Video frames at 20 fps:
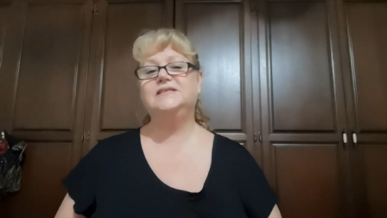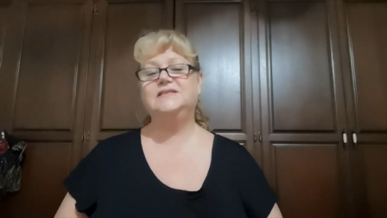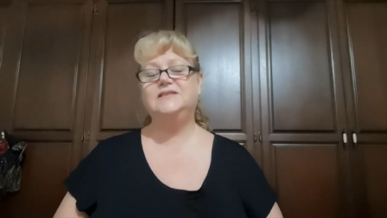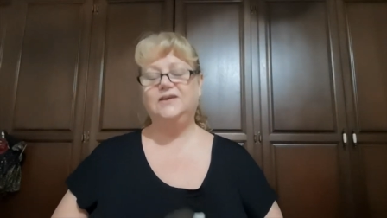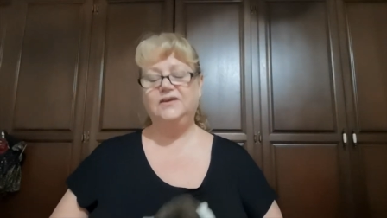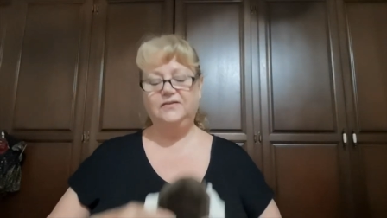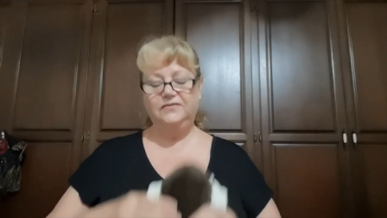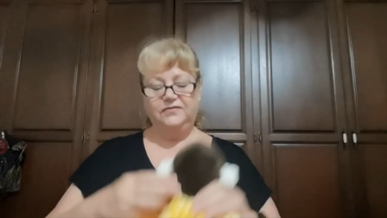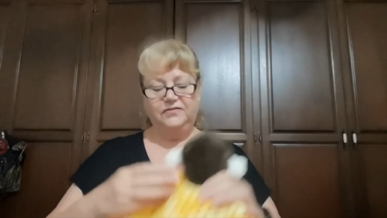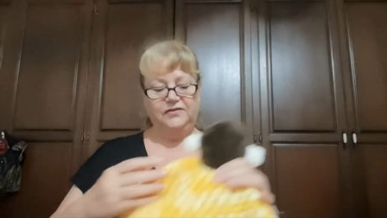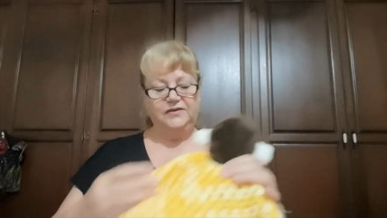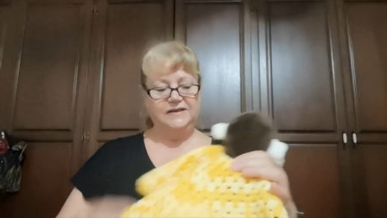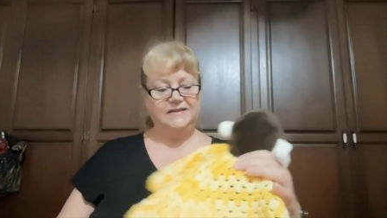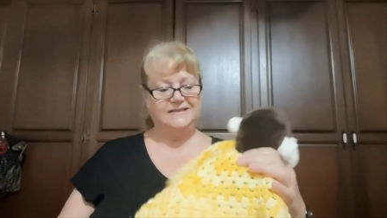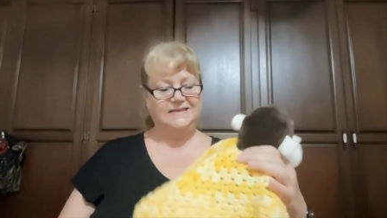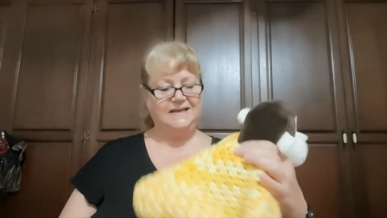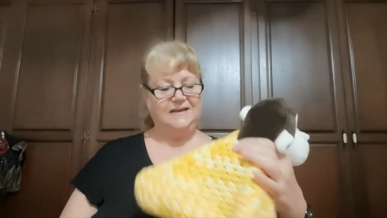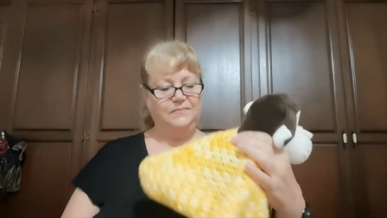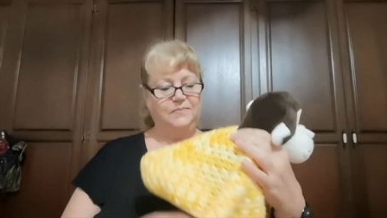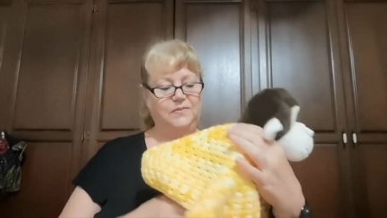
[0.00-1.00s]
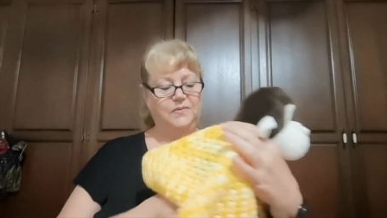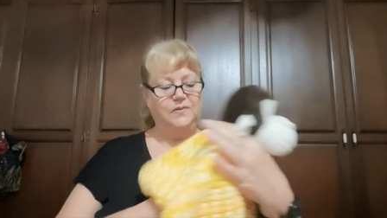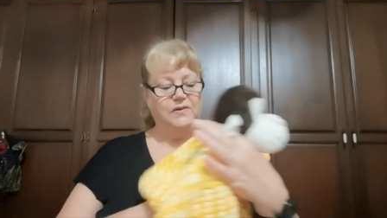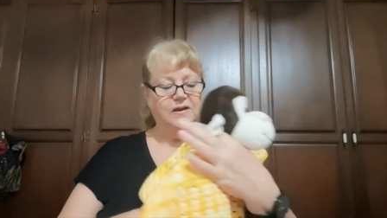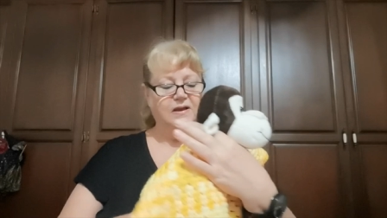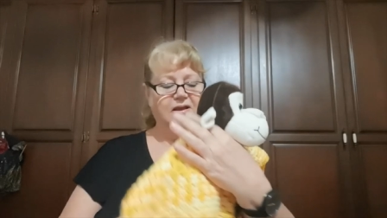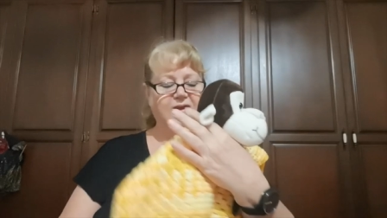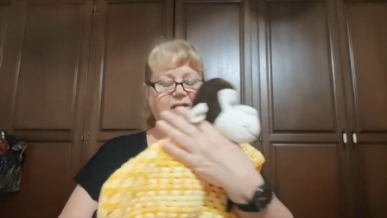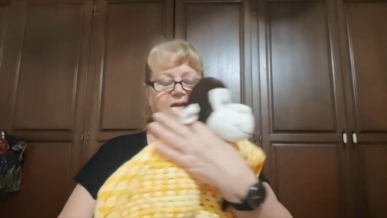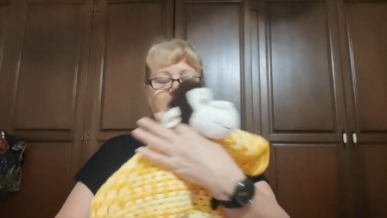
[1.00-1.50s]
So for example,
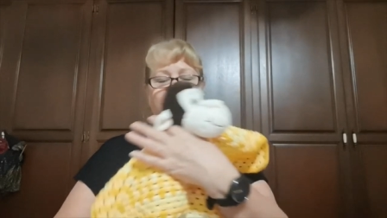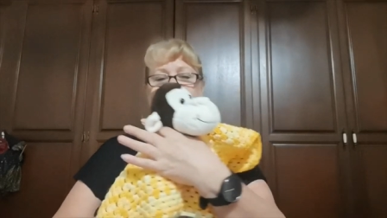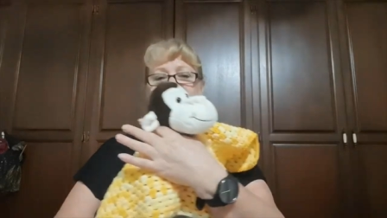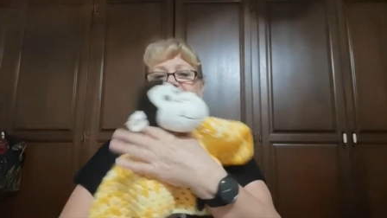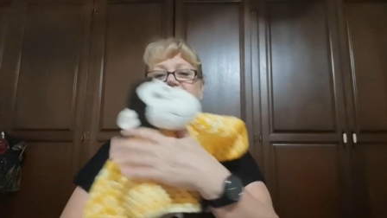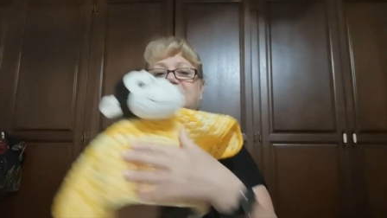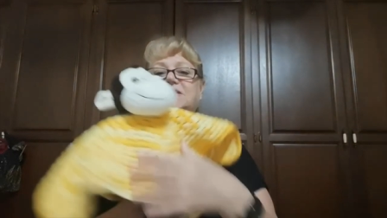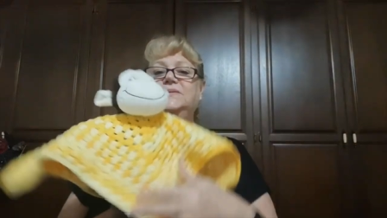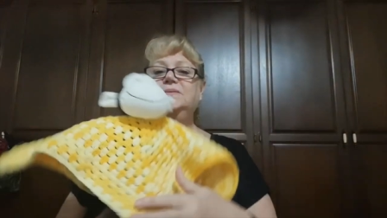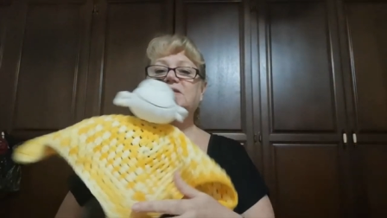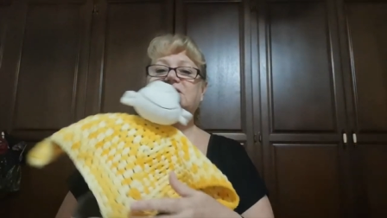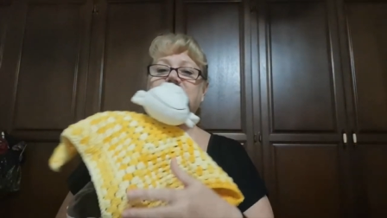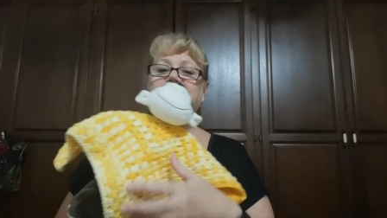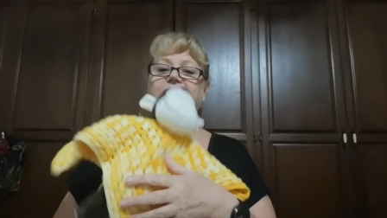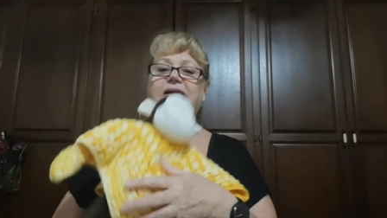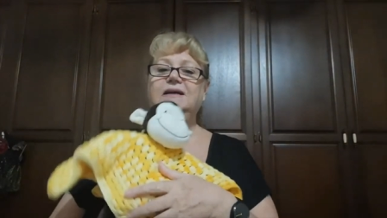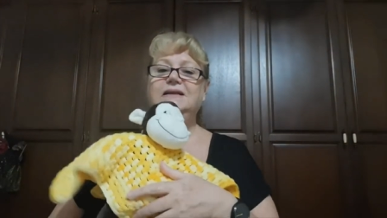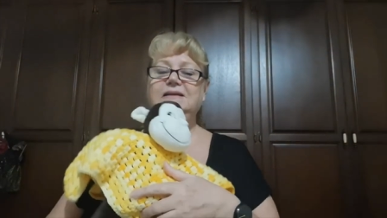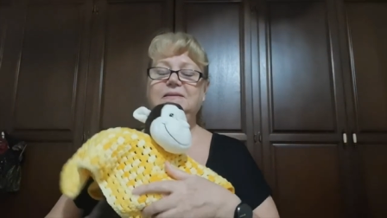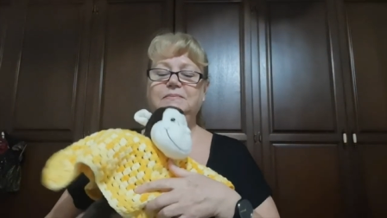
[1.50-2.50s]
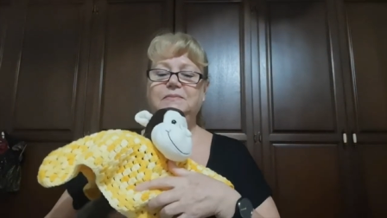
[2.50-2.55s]
this was yarn